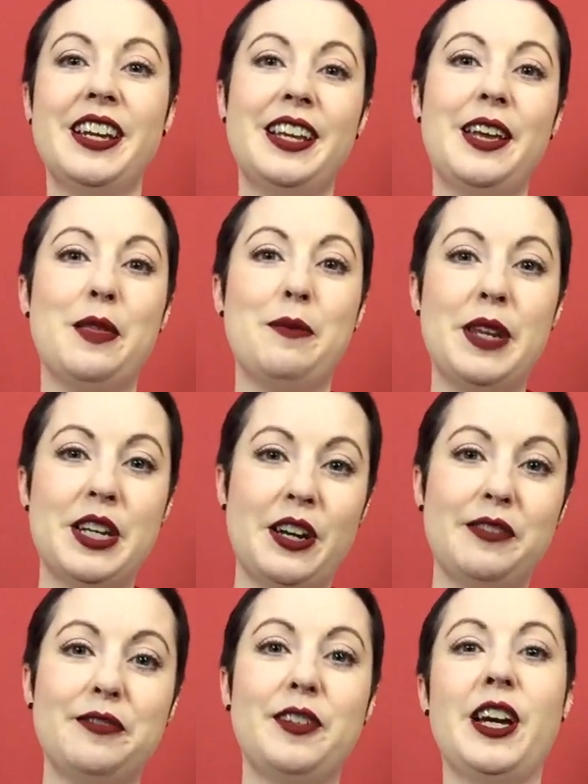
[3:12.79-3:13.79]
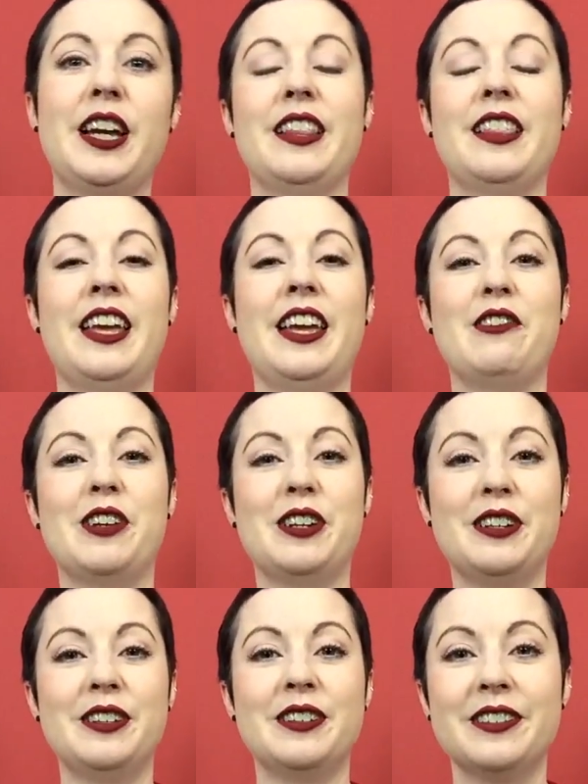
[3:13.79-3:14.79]
get the midnight flight there
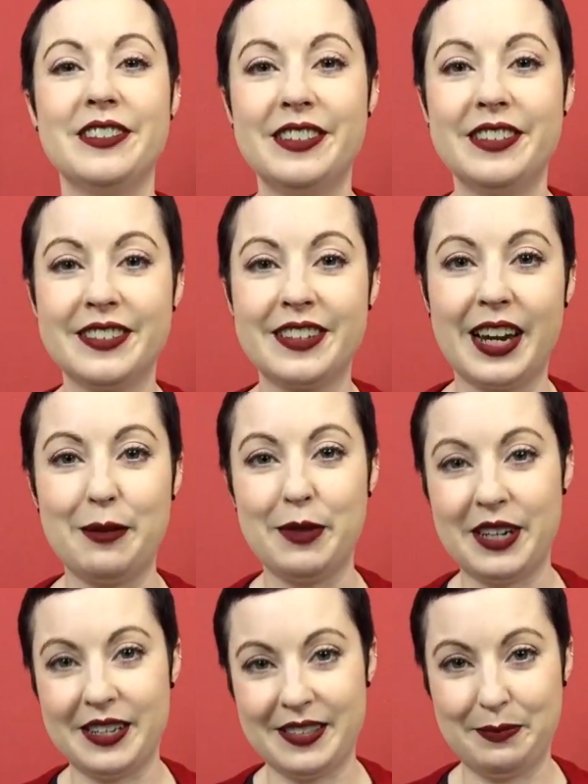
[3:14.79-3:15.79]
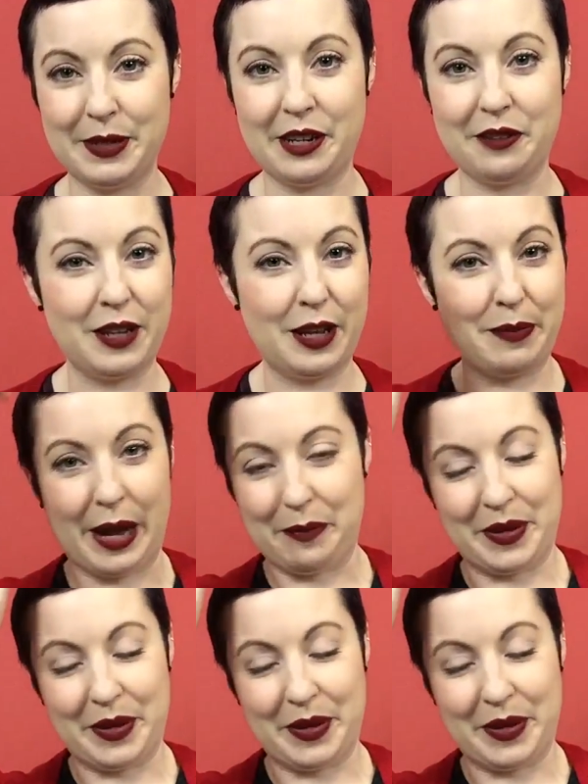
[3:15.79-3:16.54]
and stay a couple of days and midnight flight back,